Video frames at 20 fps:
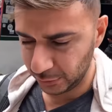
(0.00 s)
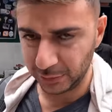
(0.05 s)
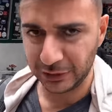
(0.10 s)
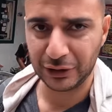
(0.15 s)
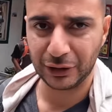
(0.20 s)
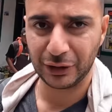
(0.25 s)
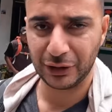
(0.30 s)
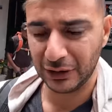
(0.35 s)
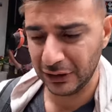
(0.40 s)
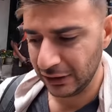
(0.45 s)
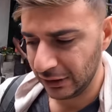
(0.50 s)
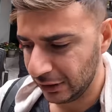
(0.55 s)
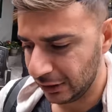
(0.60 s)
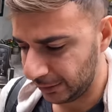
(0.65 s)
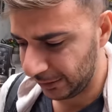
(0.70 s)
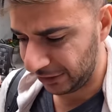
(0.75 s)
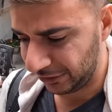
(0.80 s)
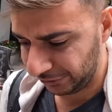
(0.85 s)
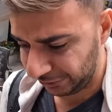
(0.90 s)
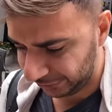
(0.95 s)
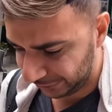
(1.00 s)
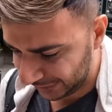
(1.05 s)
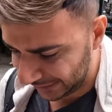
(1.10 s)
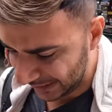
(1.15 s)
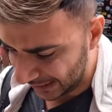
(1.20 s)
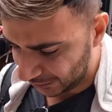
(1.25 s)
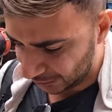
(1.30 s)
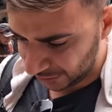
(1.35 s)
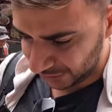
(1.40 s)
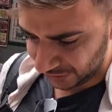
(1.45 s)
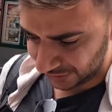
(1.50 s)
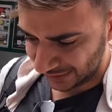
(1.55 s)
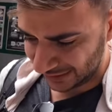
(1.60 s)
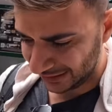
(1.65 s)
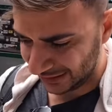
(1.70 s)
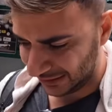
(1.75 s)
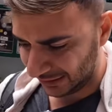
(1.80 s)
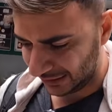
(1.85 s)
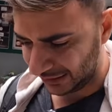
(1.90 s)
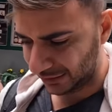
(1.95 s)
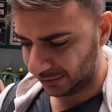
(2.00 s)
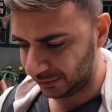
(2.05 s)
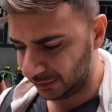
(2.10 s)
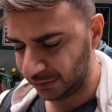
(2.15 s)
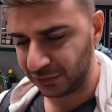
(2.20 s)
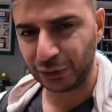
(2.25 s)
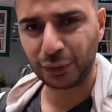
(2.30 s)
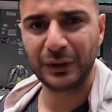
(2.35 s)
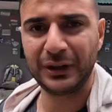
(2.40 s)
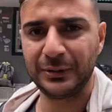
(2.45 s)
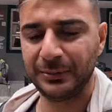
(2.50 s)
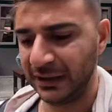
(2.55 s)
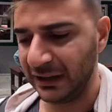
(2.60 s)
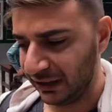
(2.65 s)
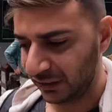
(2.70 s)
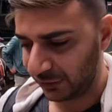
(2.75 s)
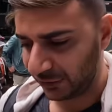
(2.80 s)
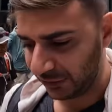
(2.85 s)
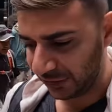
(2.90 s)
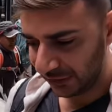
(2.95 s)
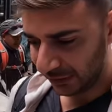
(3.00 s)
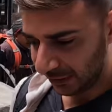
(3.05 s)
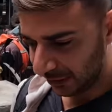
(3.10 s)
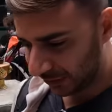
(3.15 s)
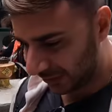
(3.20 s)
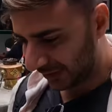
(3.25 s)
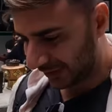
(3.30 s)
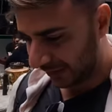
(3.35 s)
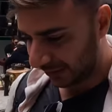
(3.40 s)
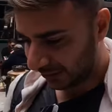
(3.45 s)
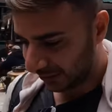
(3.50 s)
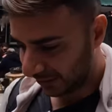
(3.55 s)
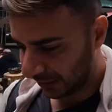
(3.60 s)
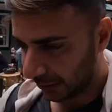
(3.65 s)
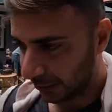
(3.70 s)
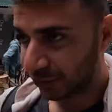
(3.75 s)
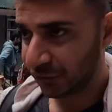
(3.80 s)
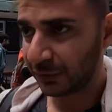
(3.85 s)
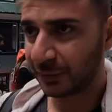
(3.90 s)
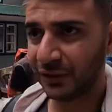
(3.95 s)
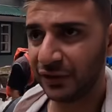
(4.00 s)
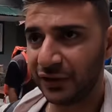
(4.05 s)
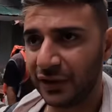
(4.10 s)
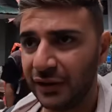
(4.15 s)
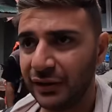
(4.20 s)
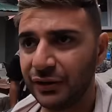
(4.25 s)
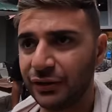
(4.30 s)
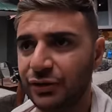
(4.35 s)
We got about 3 hours and 20 minutes to get to Namche Bazaar.